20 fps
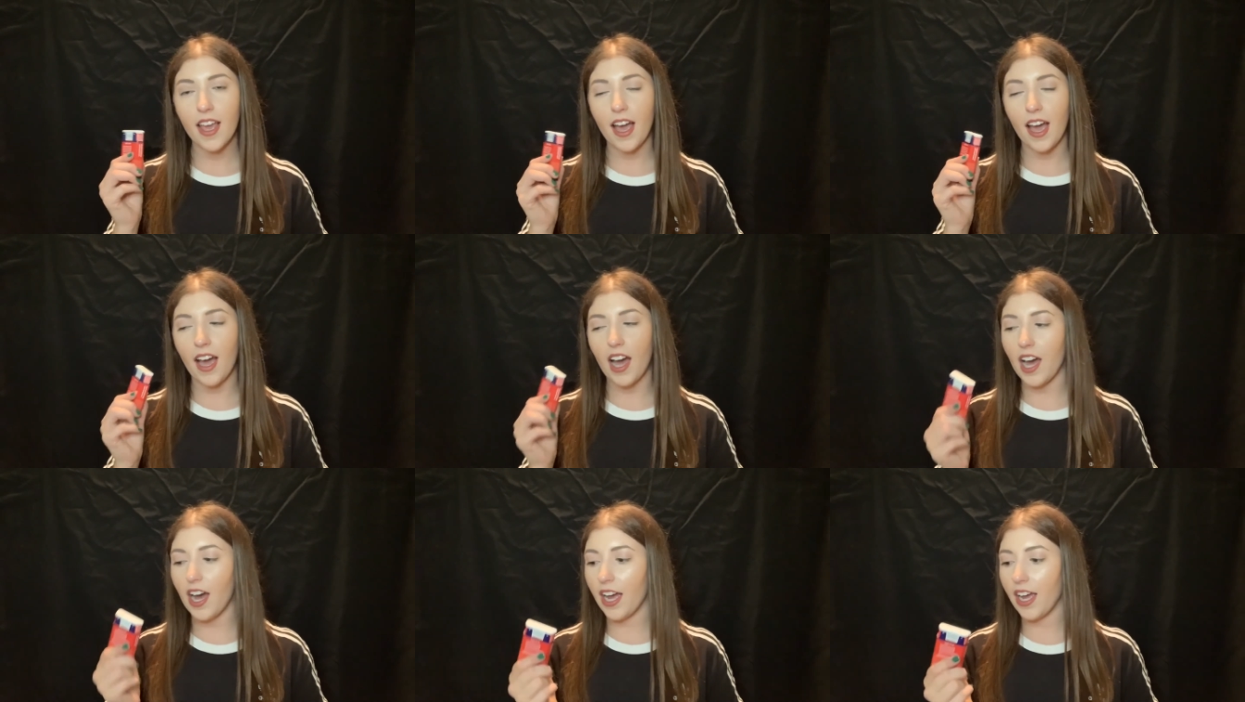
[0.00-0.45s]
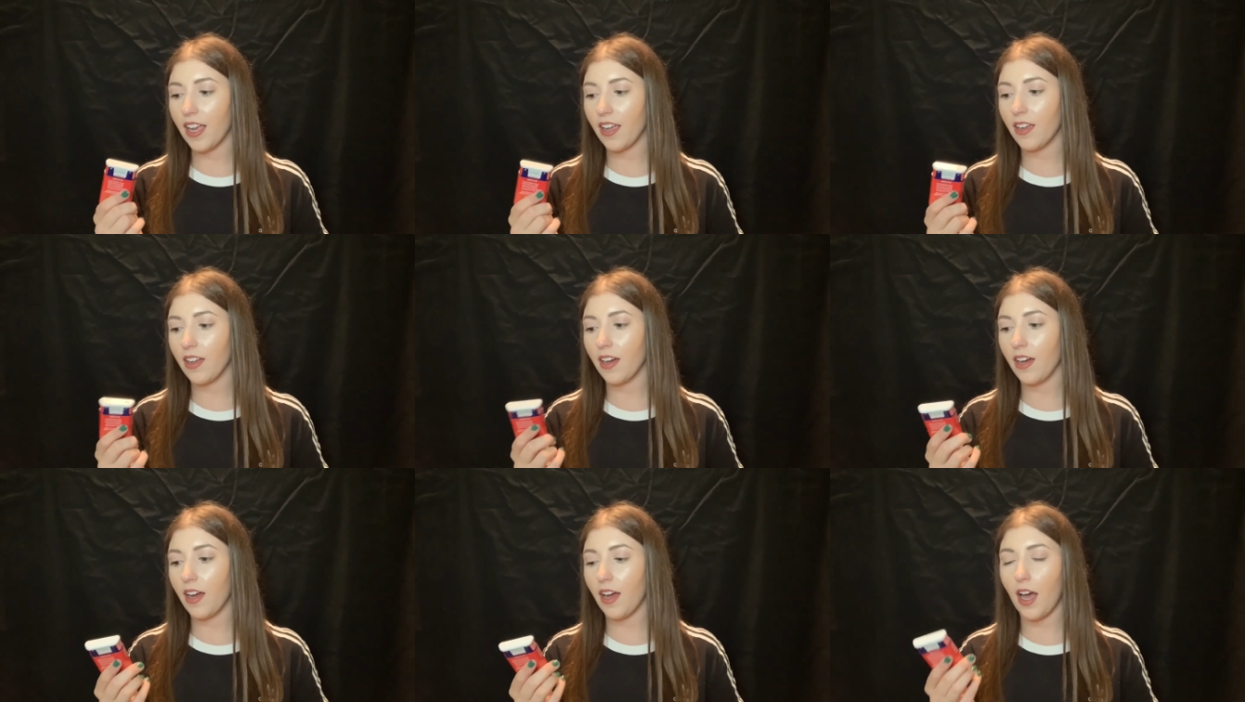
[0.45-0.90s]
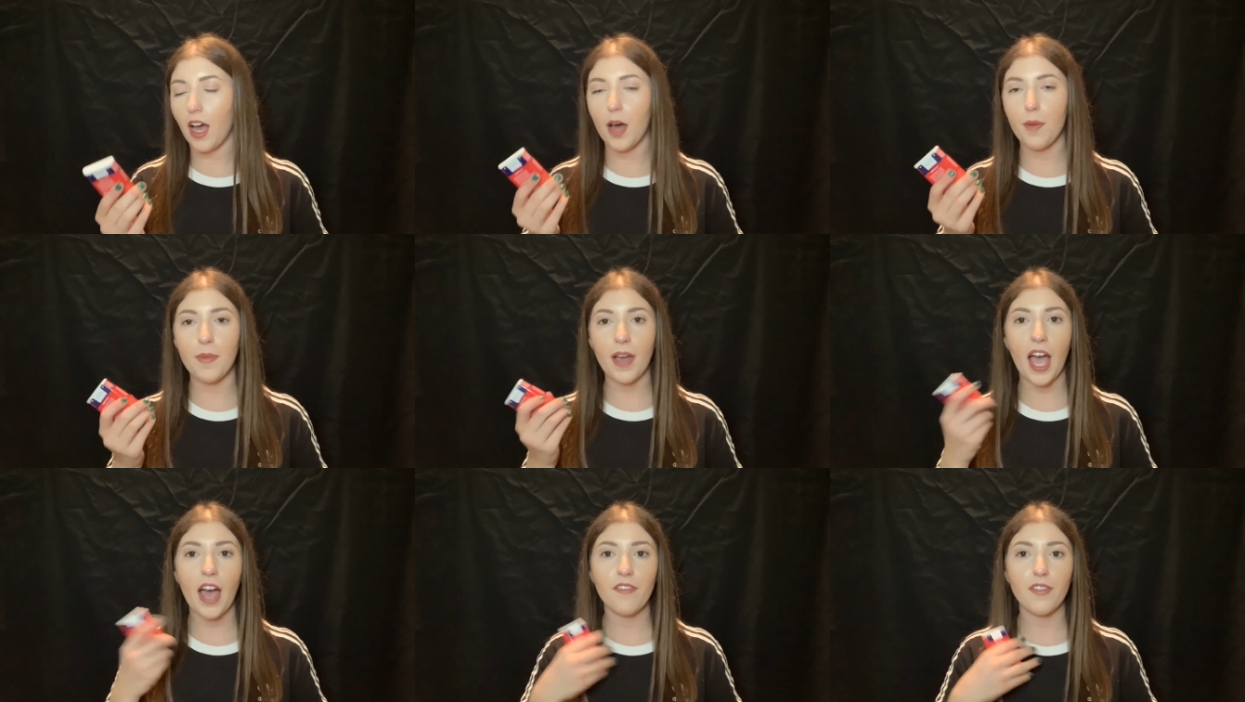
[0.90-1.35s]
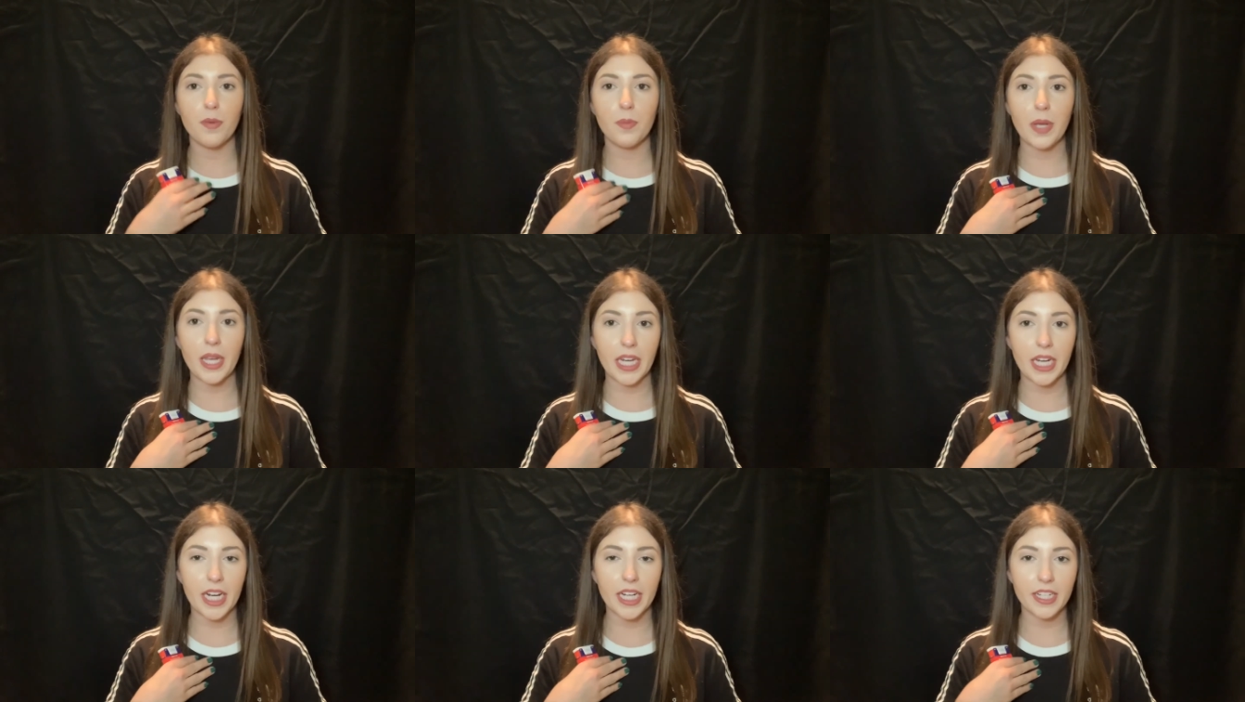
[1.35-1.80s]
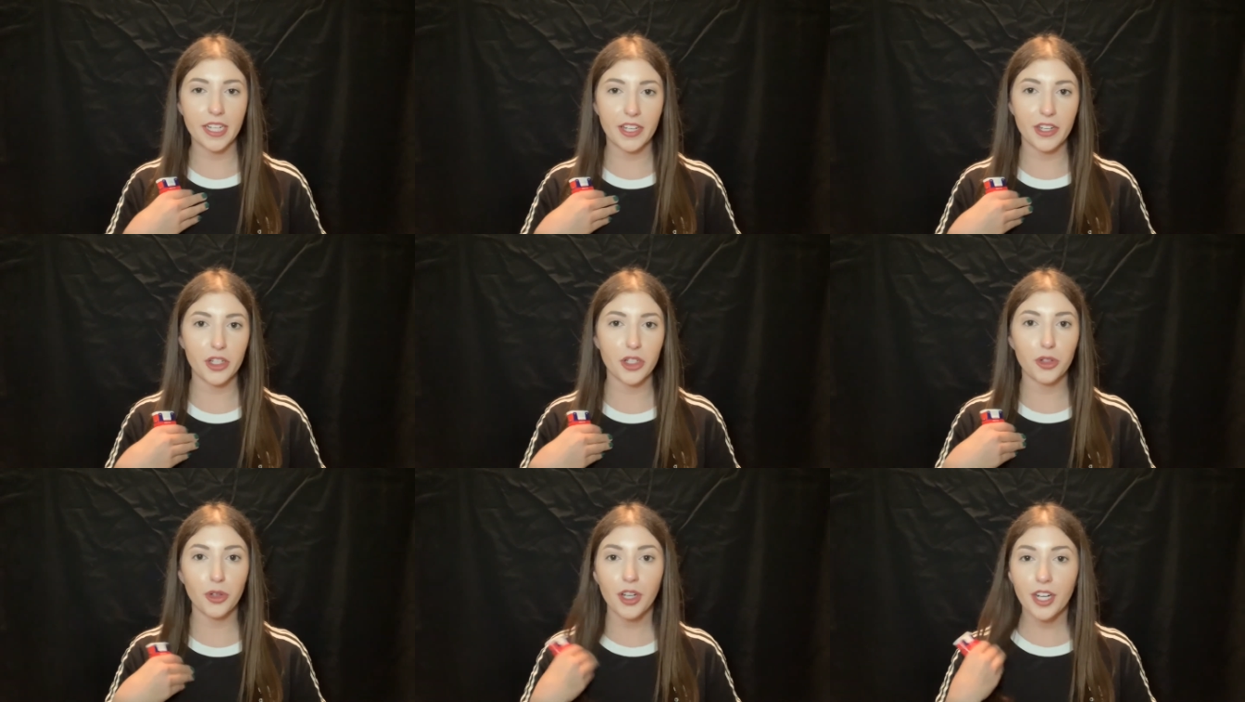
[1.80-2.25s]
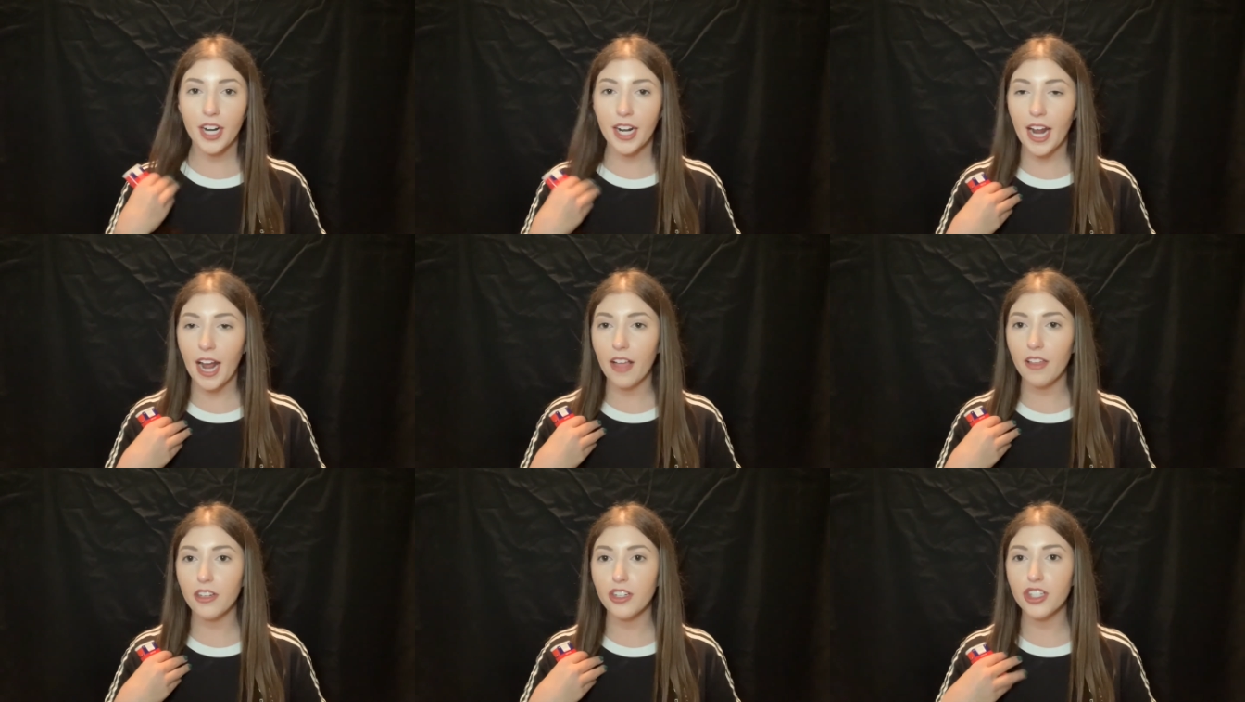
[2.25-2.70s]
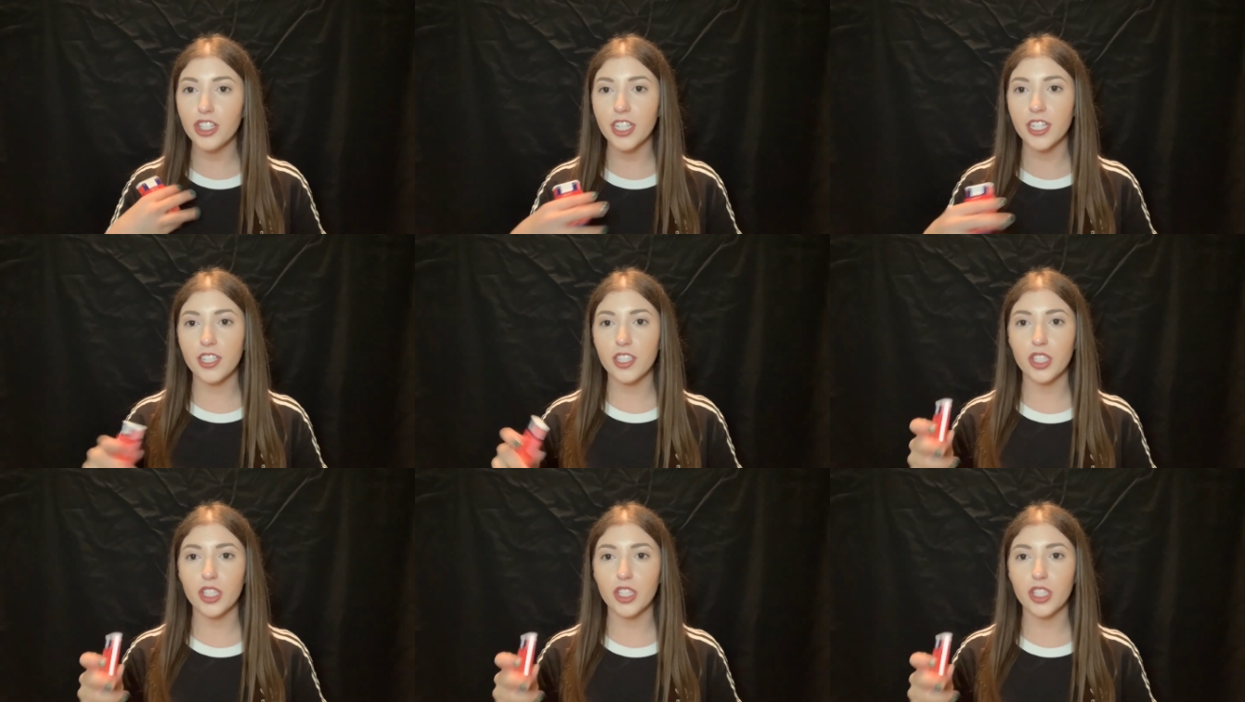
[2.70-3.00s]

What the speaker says: I have a peanut and tree nut allergy,